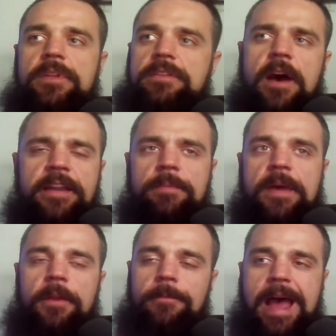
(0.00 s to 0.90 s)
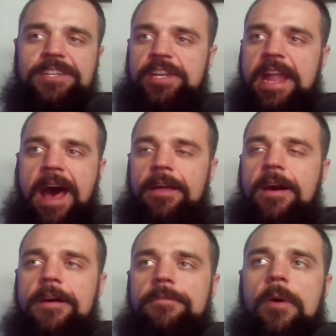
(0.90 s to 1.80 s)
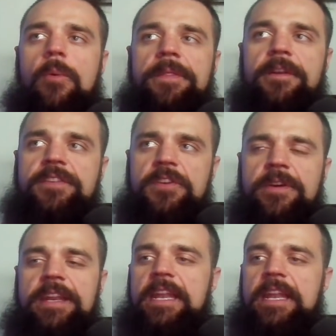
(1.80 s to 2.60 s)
talking about their rationale of what they're doing